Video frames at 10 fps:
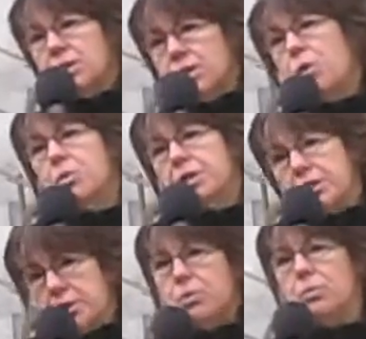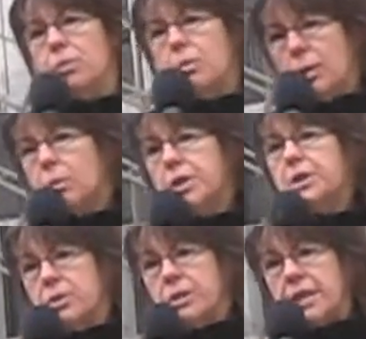don't do what we're
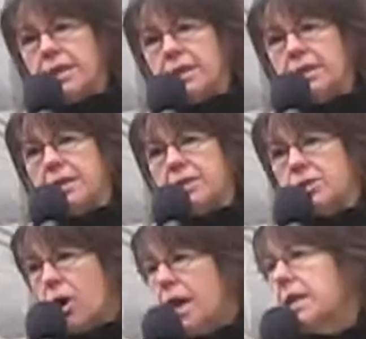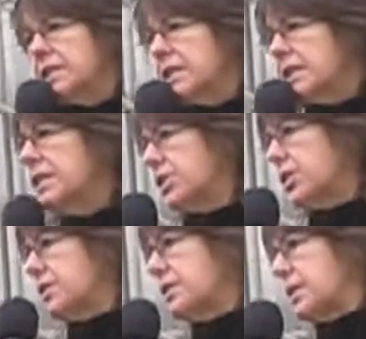doing, trying to teach
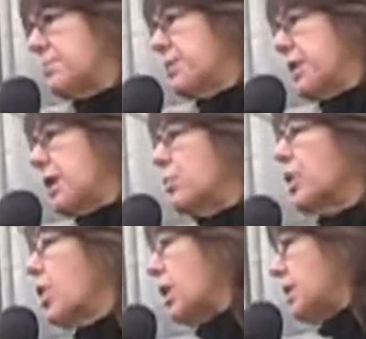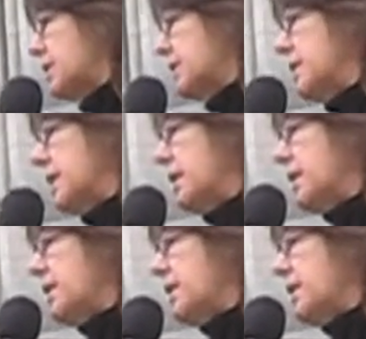us something and we're not listening,